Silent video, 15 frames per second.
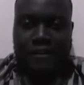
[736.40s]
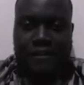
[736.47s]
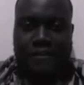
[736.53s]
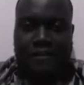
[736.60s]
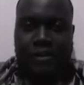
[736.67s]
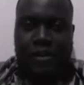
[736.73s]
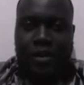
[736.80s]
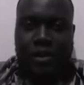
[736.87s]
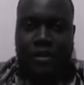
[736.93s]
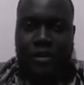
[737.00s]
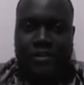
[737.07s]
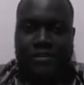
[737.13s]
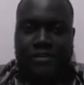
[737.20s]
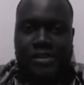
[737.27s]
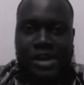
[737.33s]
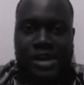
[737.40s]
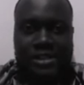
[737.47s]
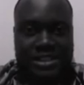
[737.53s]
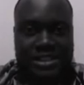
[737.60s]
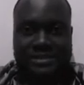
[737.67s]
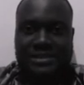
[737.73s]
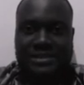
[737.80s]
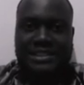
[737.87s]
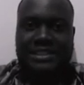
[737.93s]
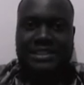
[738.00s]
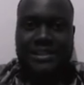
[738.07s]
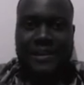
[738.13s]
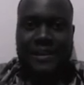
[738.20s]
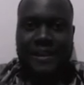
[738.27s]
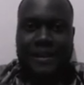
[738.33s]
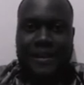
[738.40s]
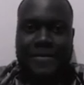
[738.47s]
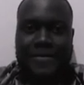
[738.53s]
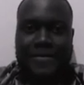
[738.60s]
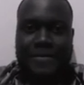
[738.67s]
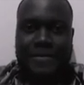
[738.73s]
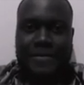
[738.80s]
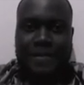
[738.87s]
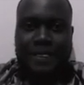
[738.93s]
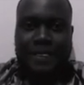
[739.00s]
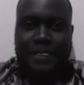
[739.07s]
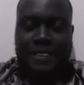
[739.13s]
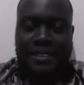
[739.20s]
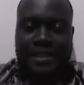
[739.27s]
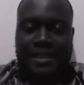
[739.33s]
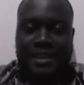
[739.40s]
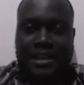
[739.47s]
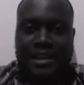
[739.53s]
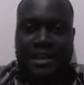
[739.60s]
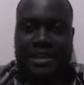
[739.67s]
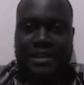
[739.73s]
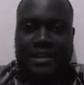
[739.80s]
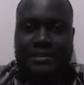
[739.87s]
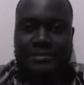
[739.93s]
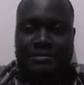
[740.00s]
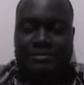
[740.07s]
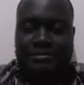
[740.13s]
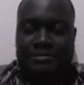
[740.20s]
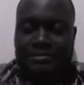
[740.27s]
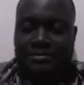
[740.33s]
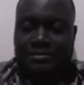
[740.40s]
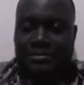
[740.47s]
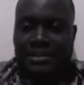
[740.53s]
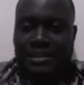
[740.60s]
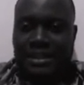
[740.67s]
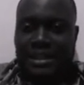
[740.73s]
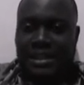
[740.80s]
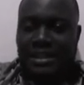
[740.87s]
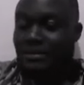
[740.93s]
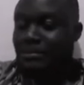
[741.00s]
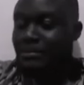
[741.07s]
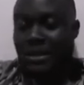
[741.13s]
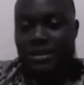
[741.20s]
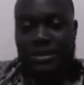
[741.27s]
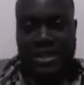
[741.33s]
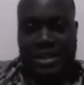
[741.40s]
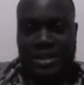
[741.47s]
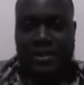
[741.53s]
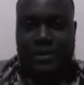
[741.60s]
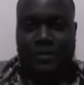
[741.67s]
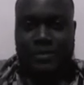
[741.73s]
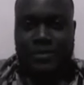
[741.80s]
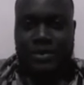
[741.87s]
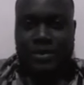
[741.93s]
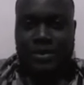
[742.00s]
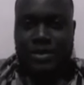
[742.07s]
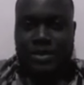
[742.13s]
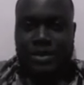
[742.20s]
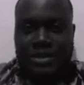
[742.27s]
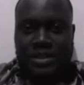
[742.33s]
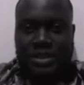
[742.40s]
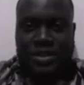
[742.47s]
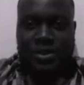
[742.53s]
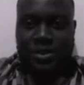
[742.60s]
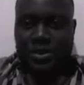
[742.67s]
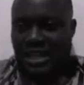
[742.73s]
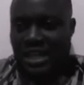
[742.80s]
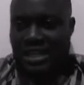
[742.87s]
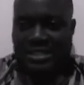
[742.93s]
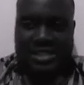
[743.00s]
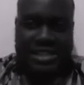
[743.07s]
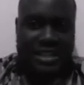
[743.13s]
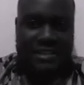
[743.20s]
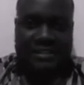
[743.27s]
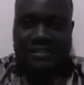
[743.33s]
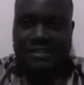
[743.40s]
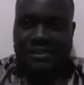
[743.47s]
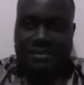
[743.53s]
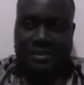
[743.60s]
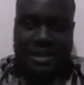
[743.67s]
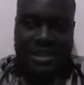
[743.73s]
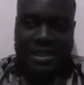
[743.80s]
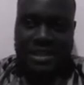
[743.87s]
for her husband, um, Baroka. So that scene for me